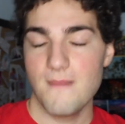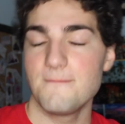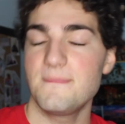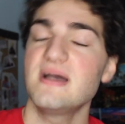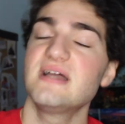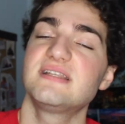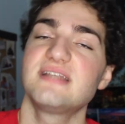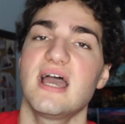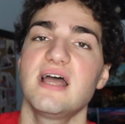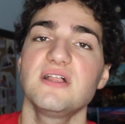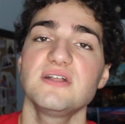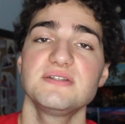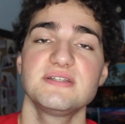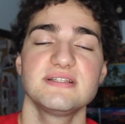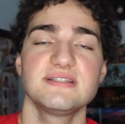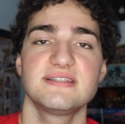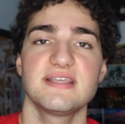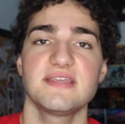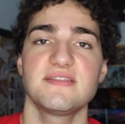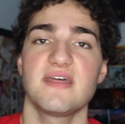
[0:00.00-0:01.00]
But Tyler
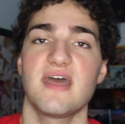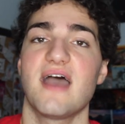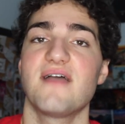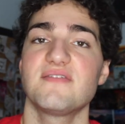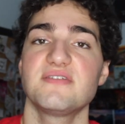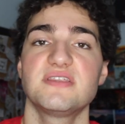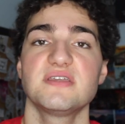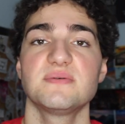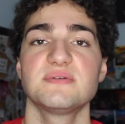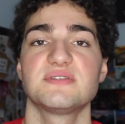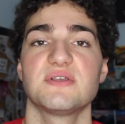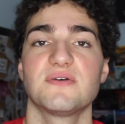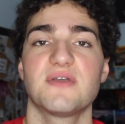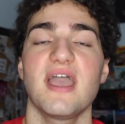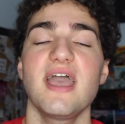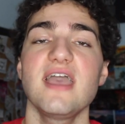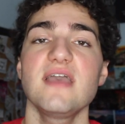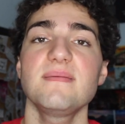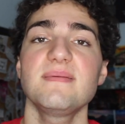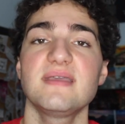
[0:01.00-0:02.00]
did say that everything was
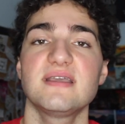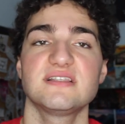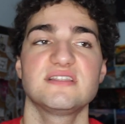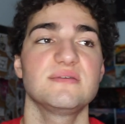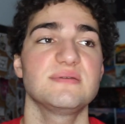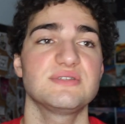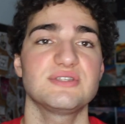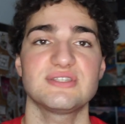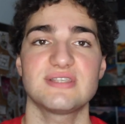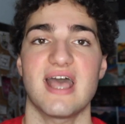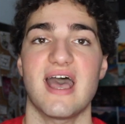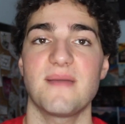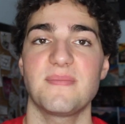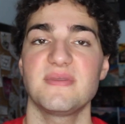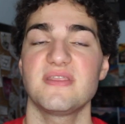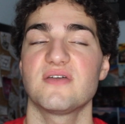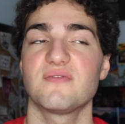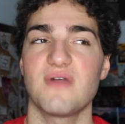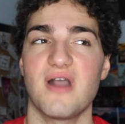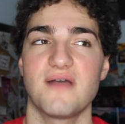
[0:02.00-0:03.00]
okay because he was just happy
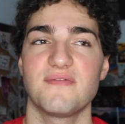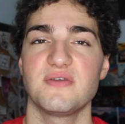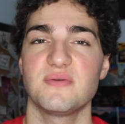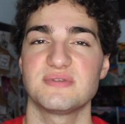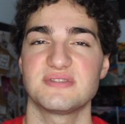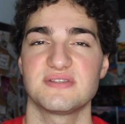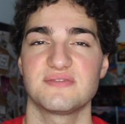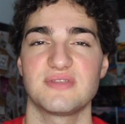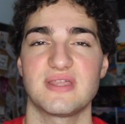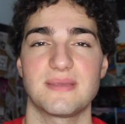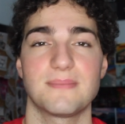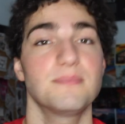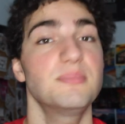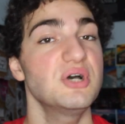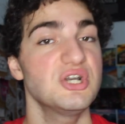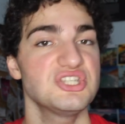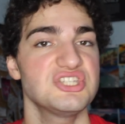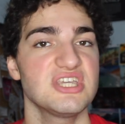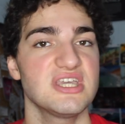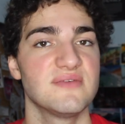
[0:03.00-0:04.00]
that Ravi wasn't, like,
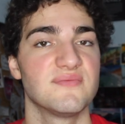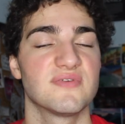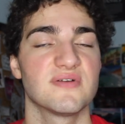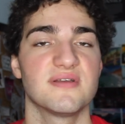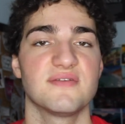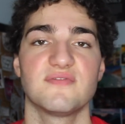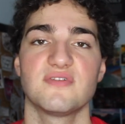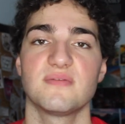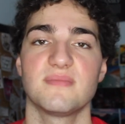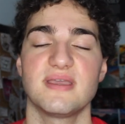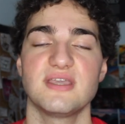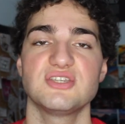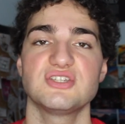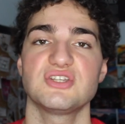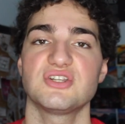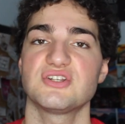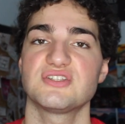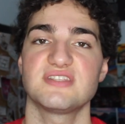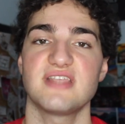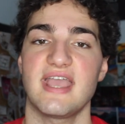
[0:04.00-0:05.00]
pushing him for
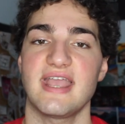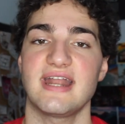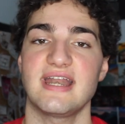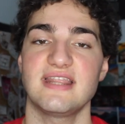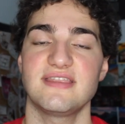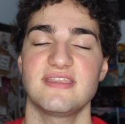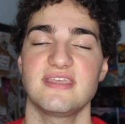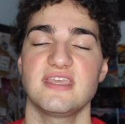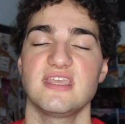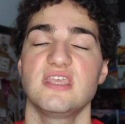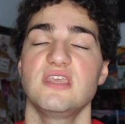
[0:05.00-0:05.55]
information or saying anything.